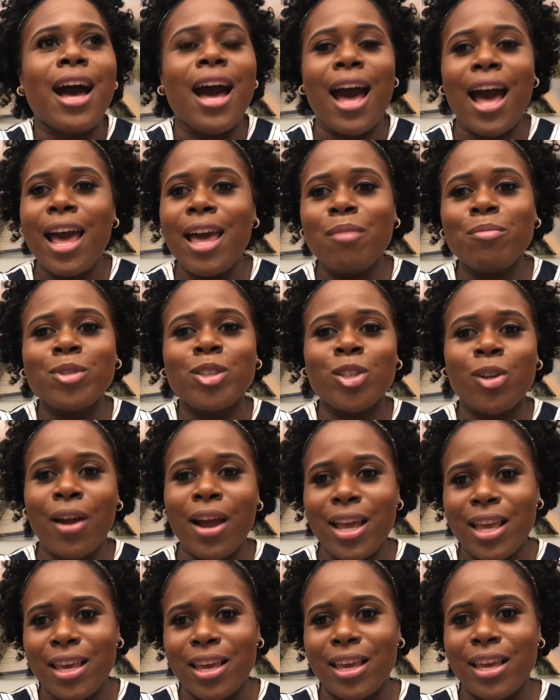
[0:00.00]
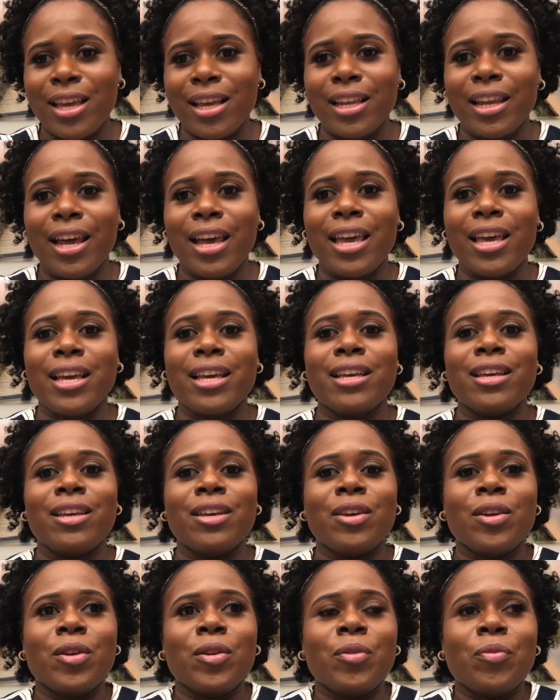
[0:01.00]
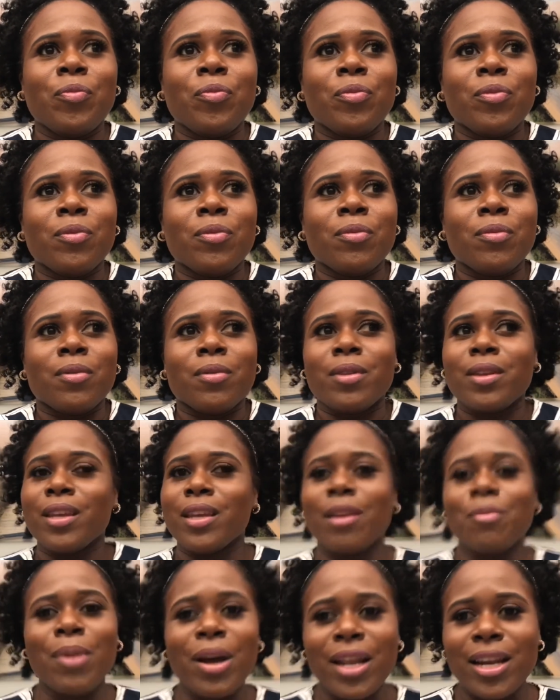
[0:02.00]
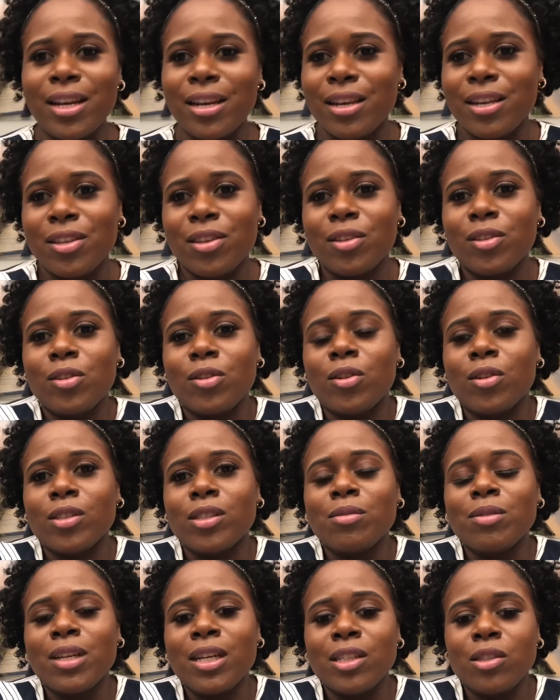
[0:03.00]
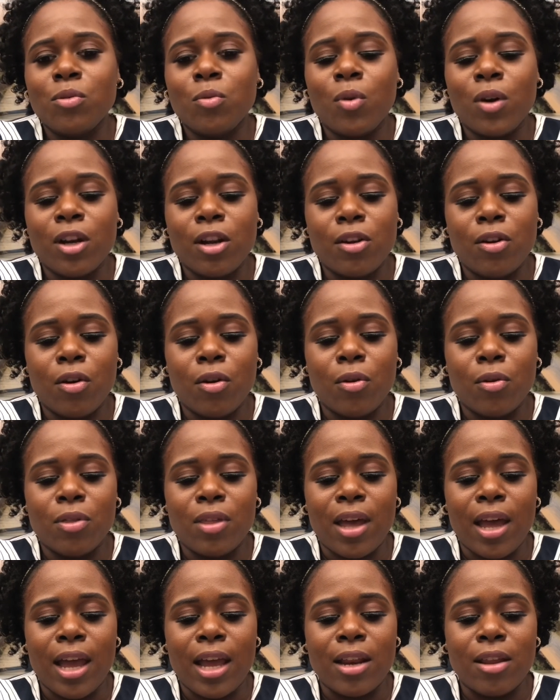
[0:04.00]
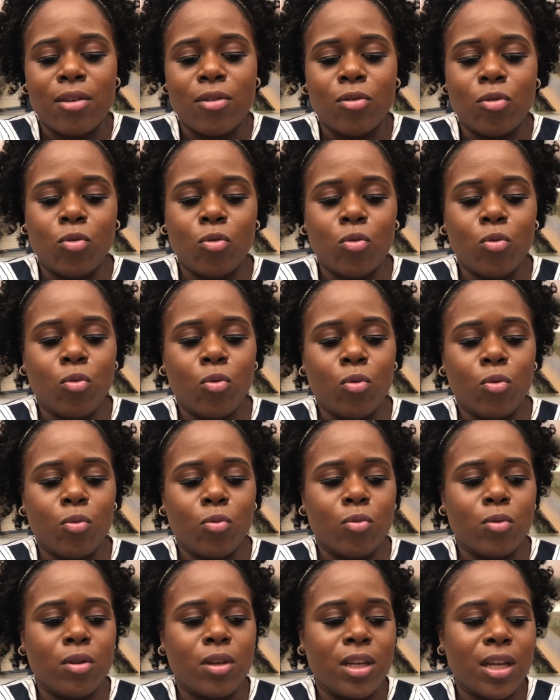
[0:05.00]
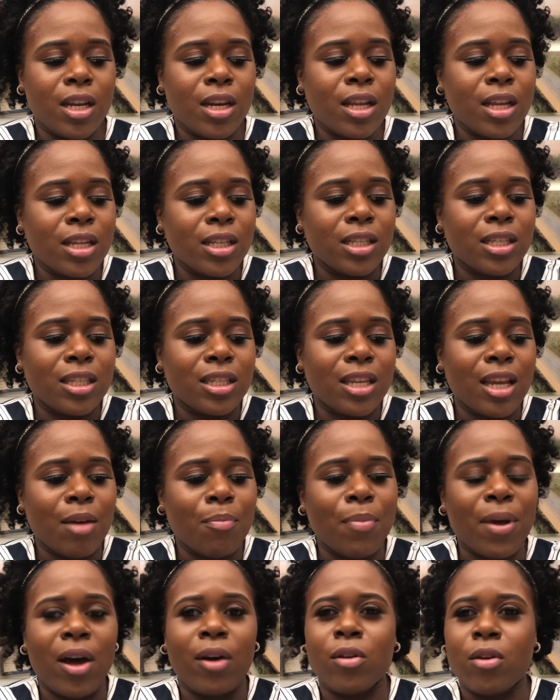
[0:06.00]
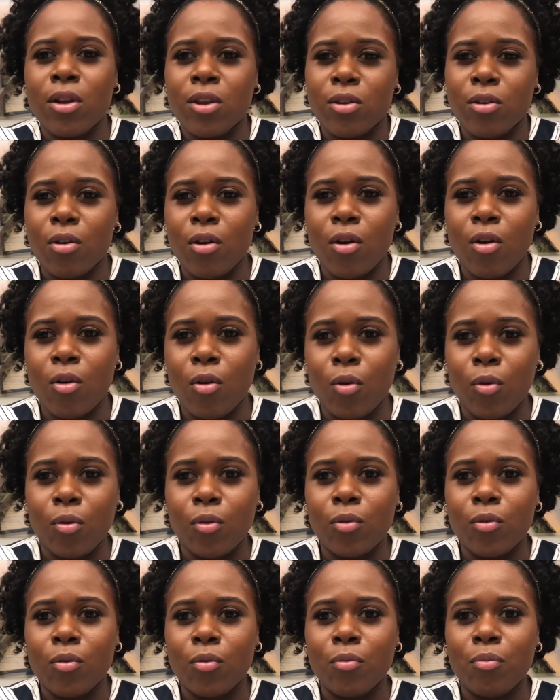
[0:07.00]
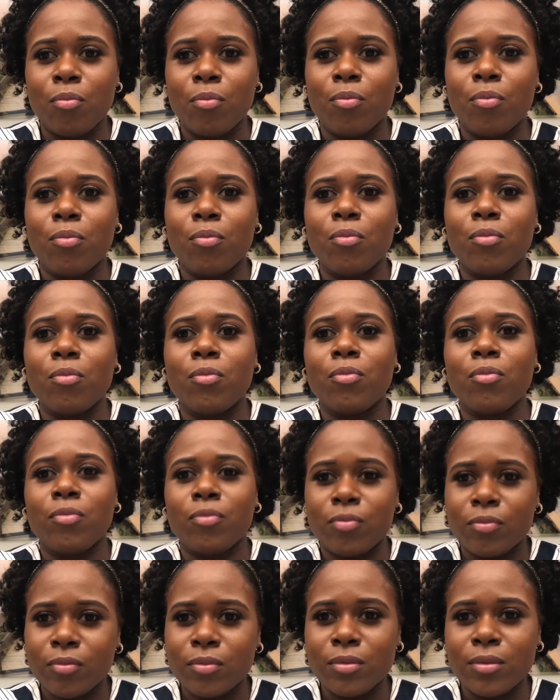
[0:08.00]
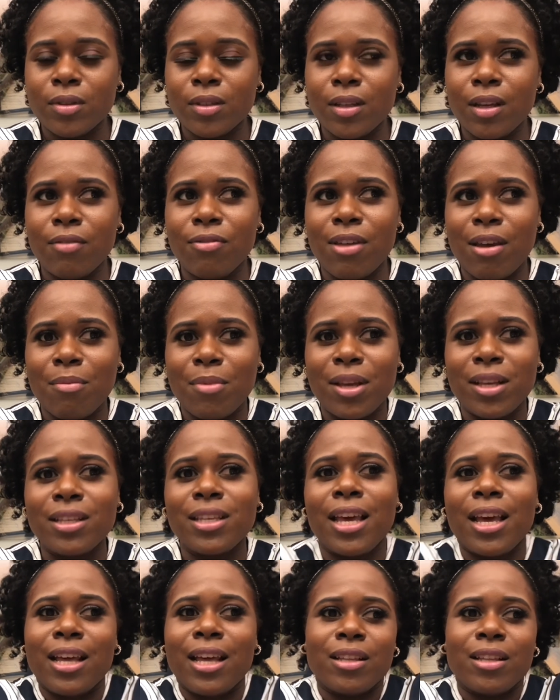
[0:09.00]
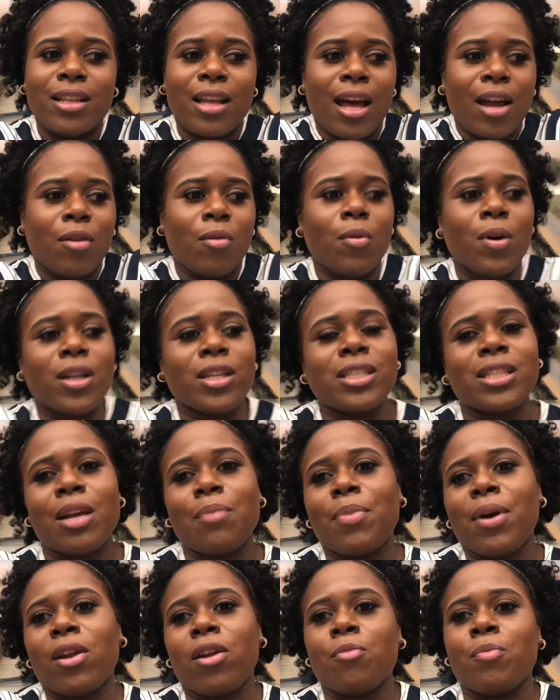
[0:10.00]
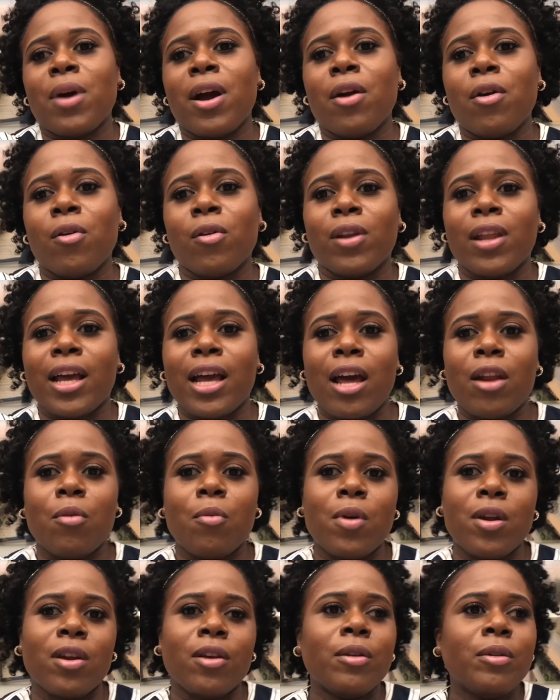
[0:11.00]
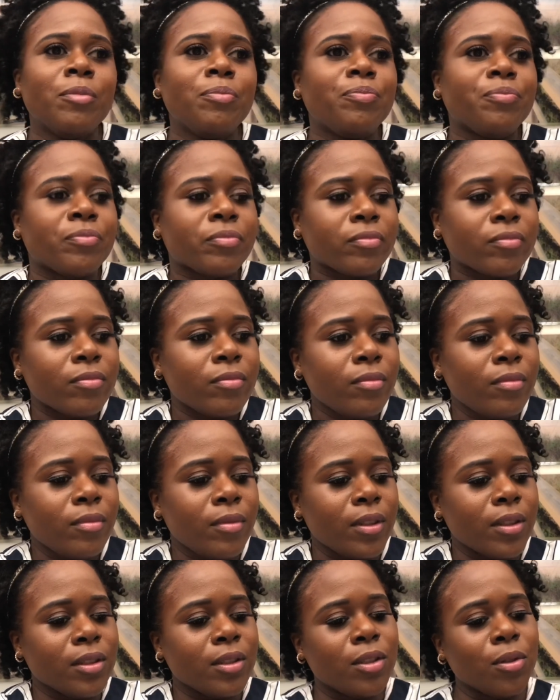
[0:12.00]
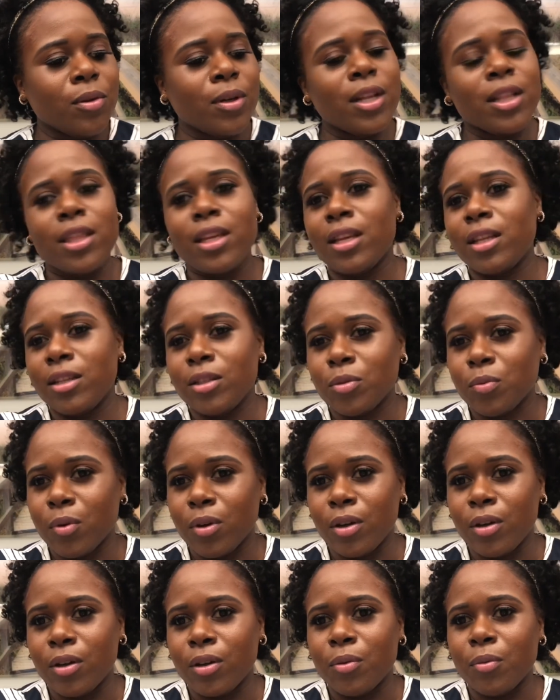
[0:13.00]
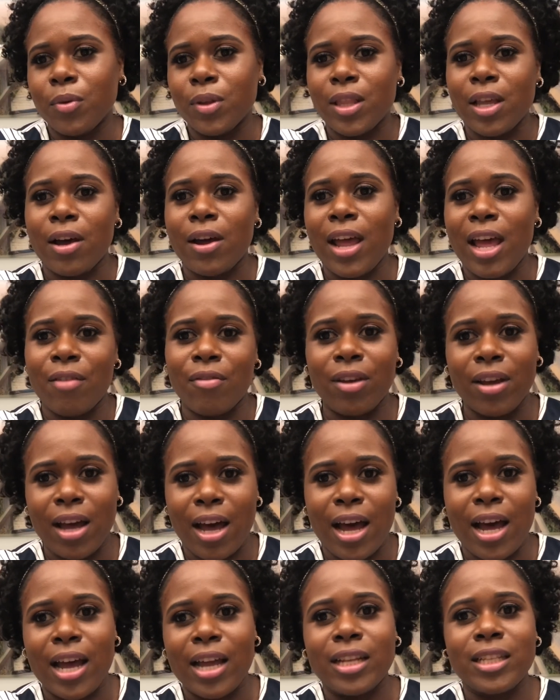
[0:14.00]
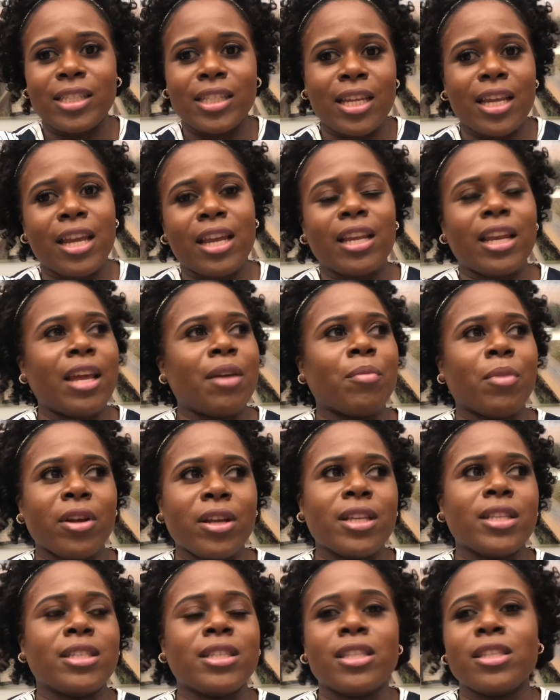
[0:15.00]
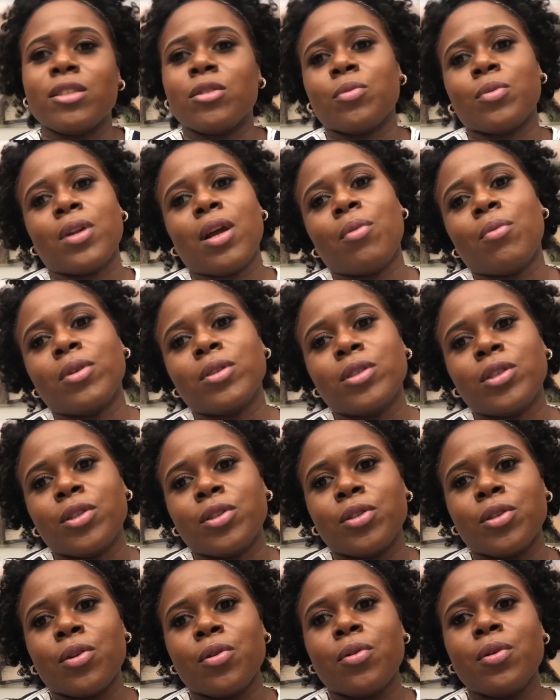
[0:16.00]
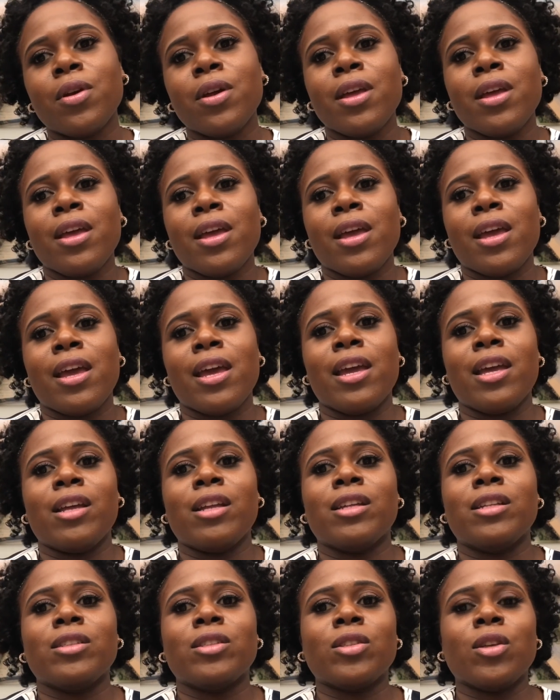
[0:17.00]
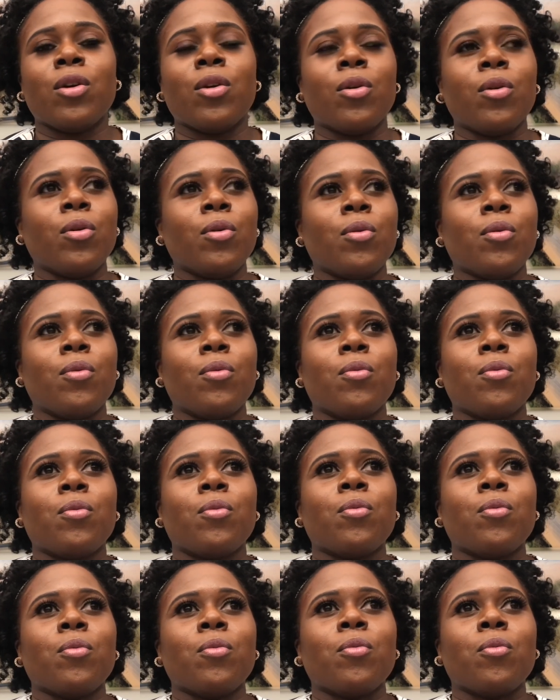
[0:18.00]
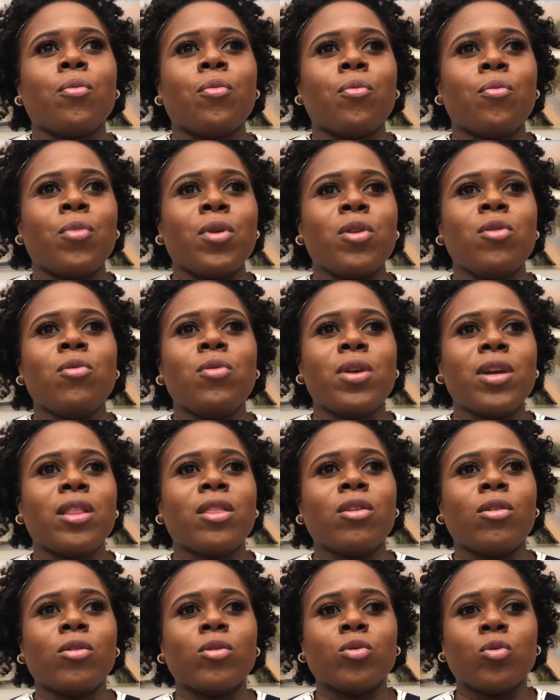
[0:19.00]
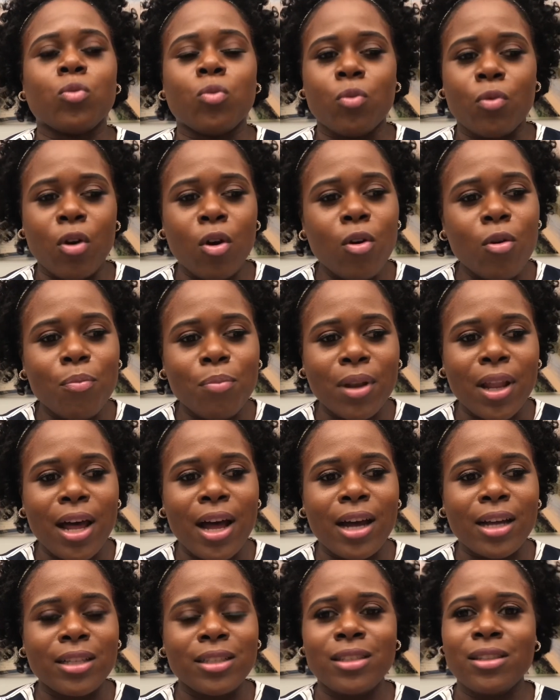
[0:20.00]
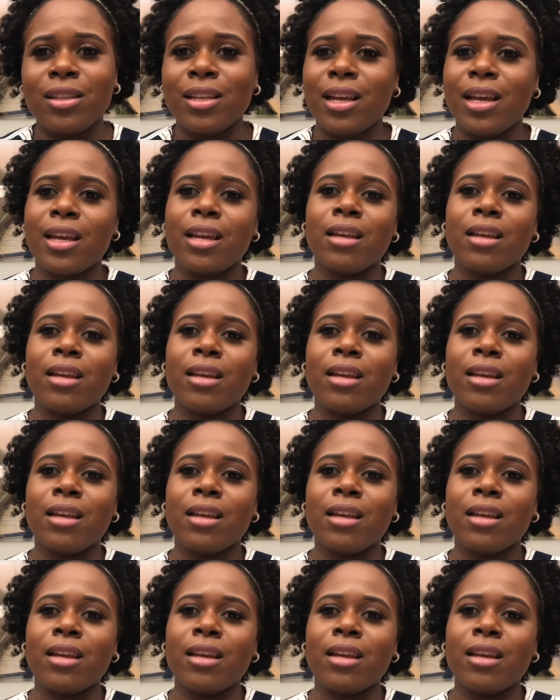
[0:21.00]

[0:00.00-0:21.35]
I am trying. Am I, sometimes you want to know that you didn't step out on your own. If that makes, I don't want to step out on my own. I don't want to do anything in this world without having God saying, Marquisa, this is what I want you to do. And so when you get those roadblocks, you're